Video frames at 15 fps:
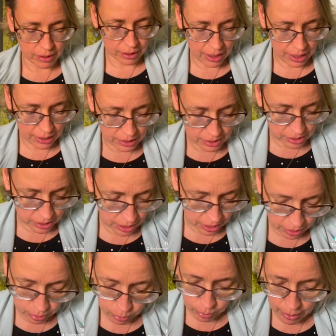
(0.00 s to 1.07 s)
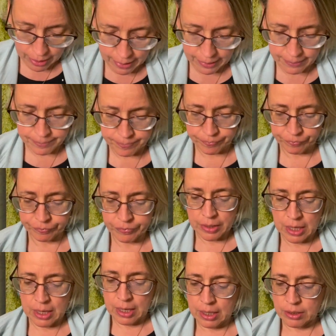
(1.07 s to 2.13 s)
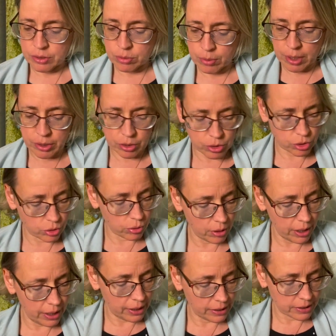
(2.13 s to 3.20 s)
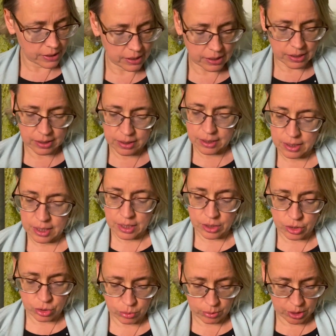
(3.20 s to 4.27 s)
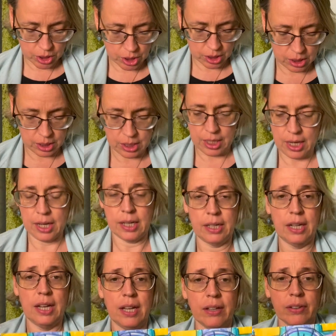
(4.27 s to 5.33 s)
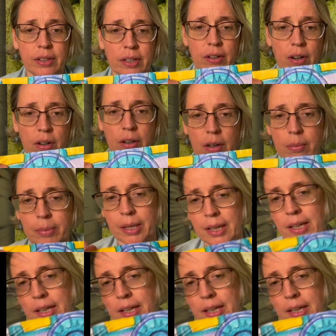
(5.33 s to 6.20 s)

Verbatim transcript: light is leading the way. Surrender to grace, intuition, and healing are coming